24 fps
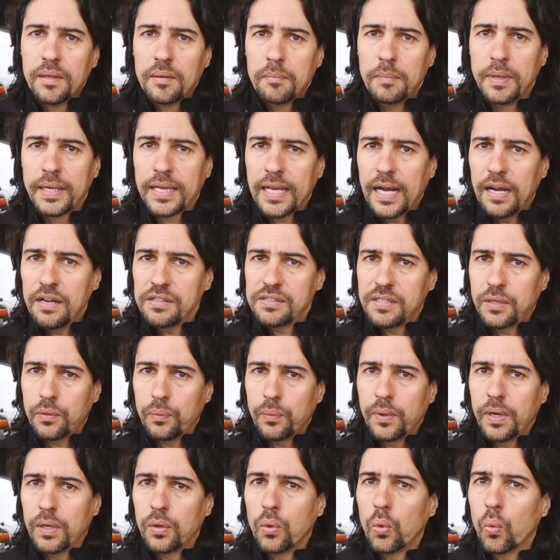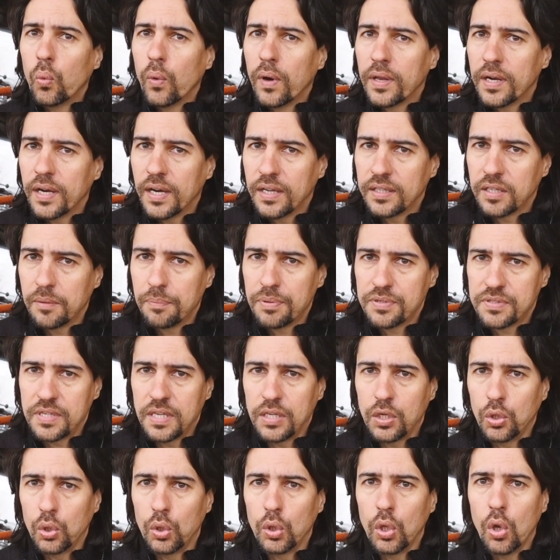Because I run
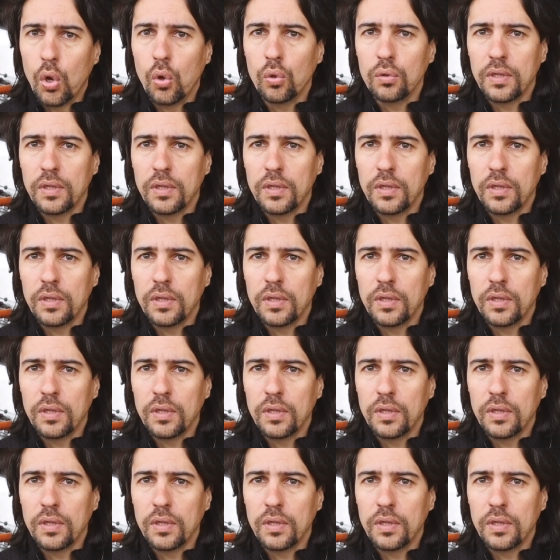100% low